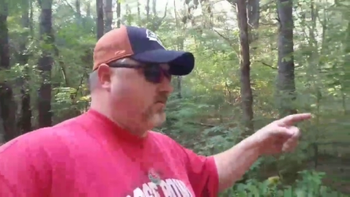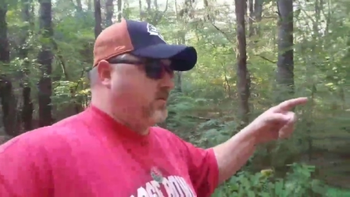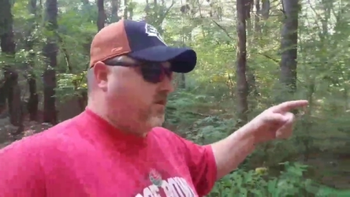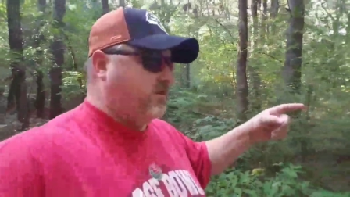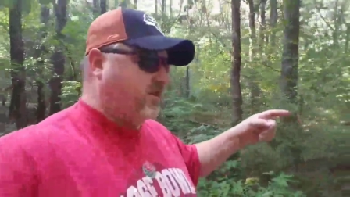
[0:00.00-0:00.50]
I
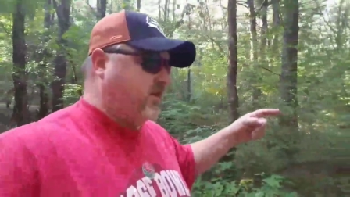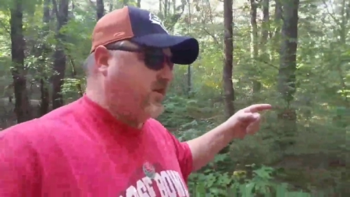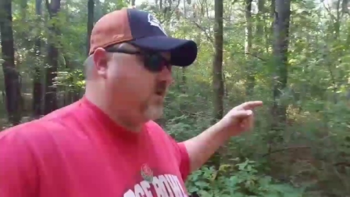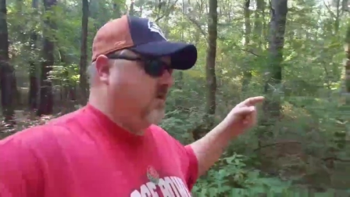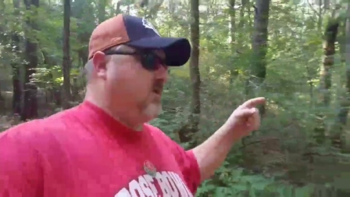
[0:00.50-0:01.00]
was telling
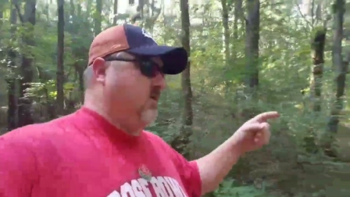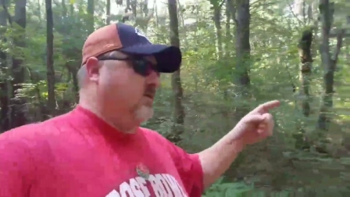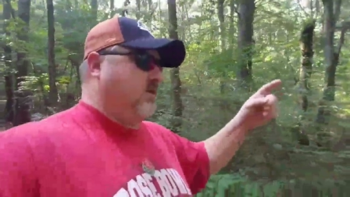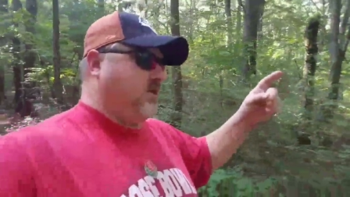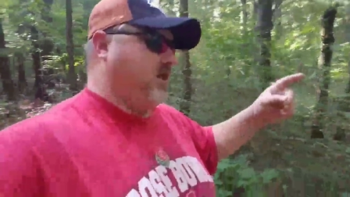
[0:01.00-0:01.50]
you
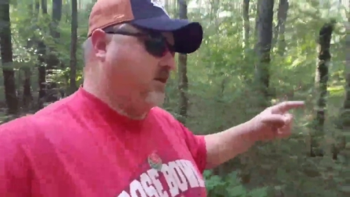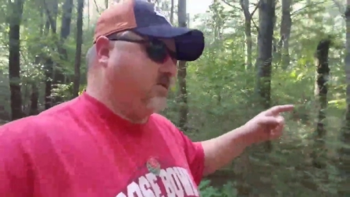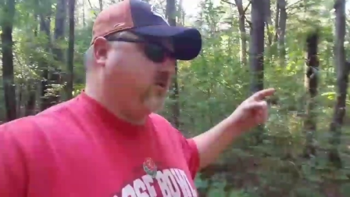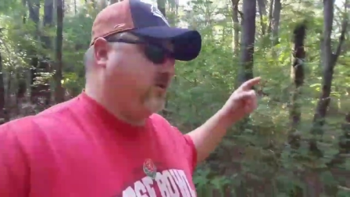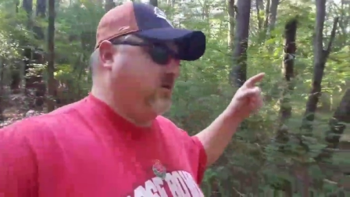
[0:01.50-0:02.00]
that
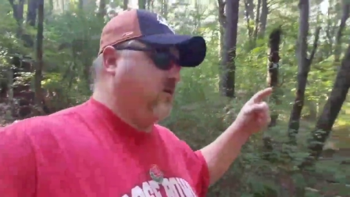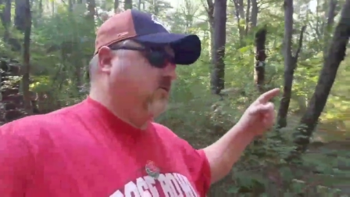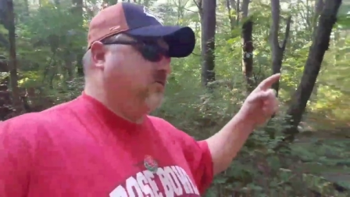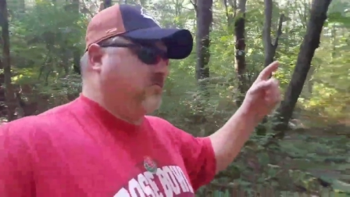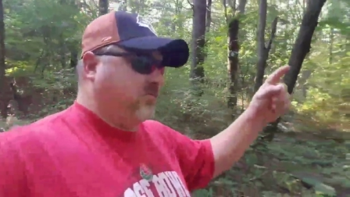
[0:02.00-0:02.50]
that
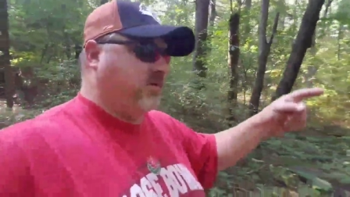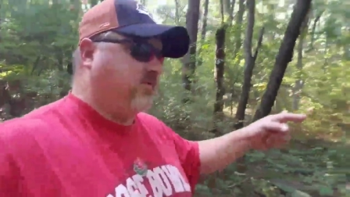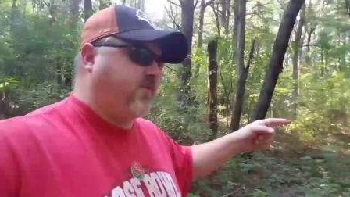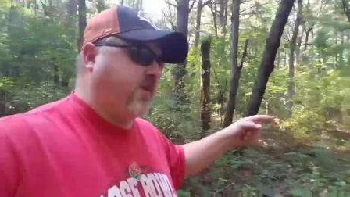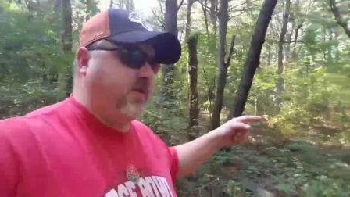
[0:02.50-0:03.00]

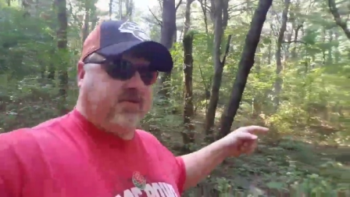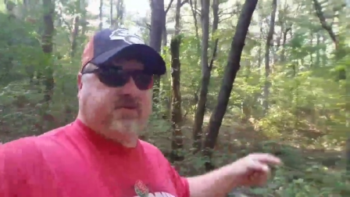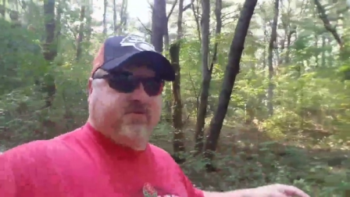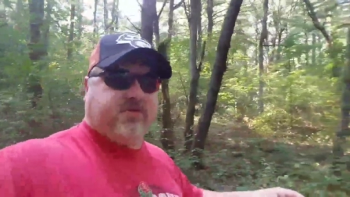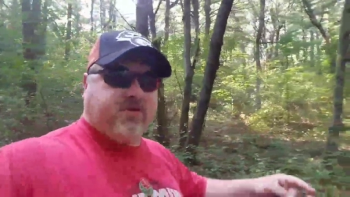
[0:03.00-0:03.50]
spring fed
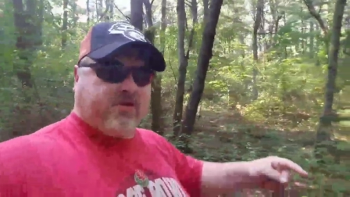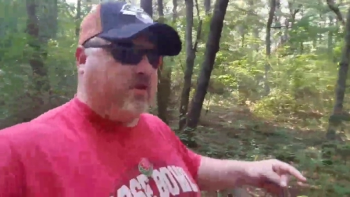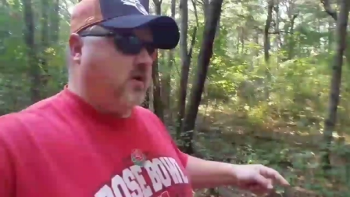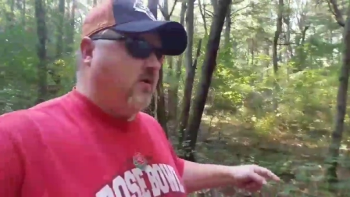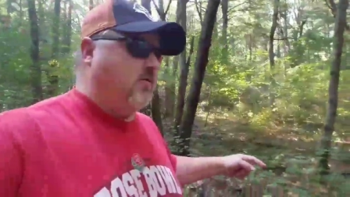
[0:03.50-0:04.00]
into.
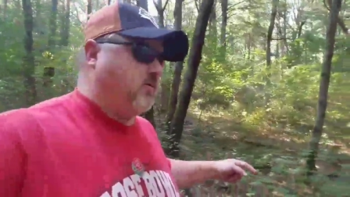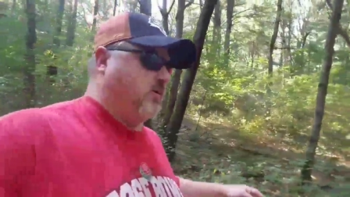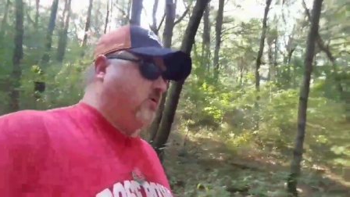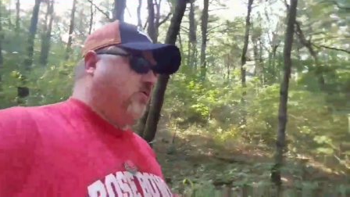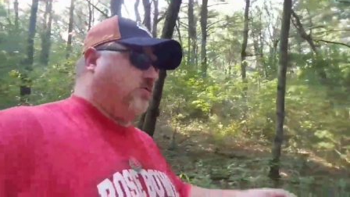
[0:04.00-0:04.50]

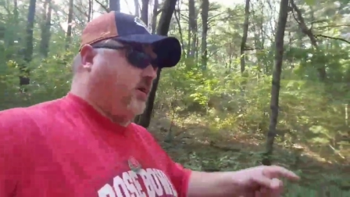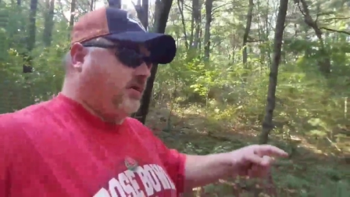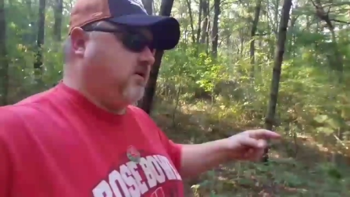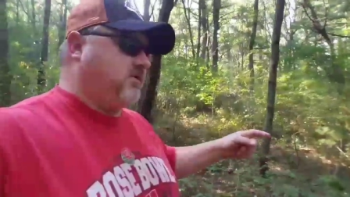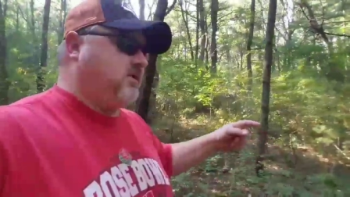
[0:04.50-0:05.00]
We're gonna go
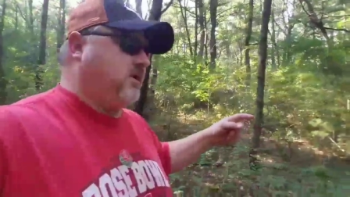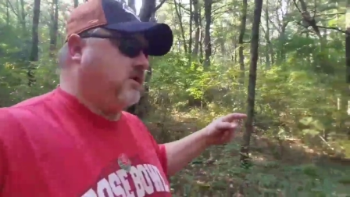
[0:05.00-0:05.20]
right down to